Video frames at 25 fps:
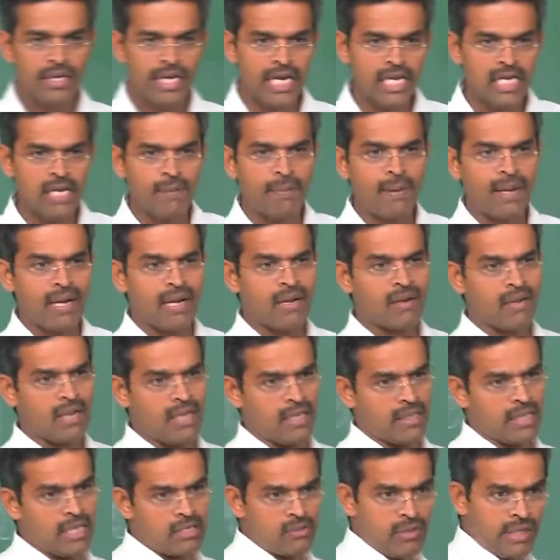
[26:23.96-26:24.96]

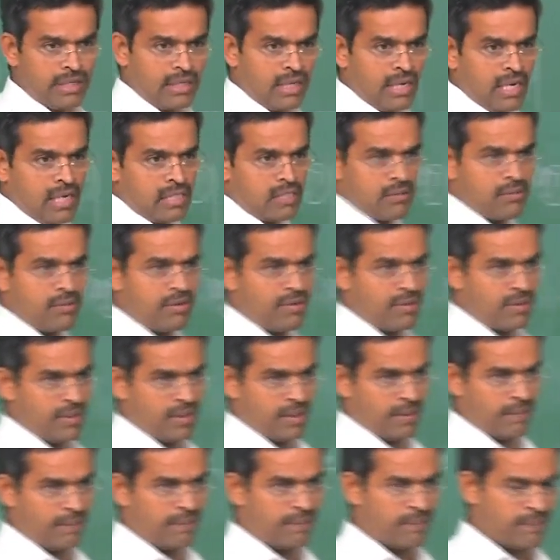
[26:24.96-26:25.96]
independently there is no interconnection between
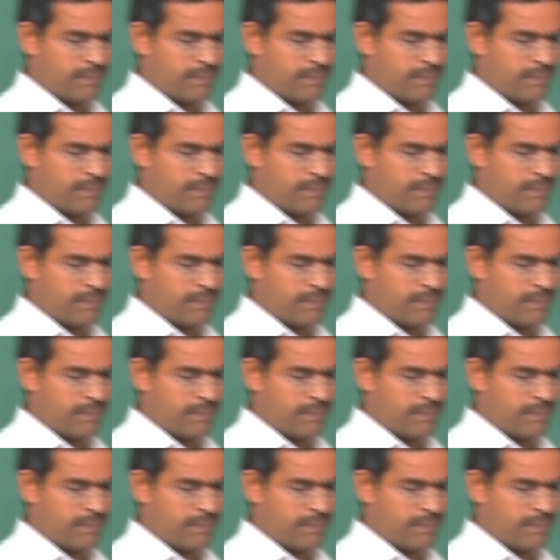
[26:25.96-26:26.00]
them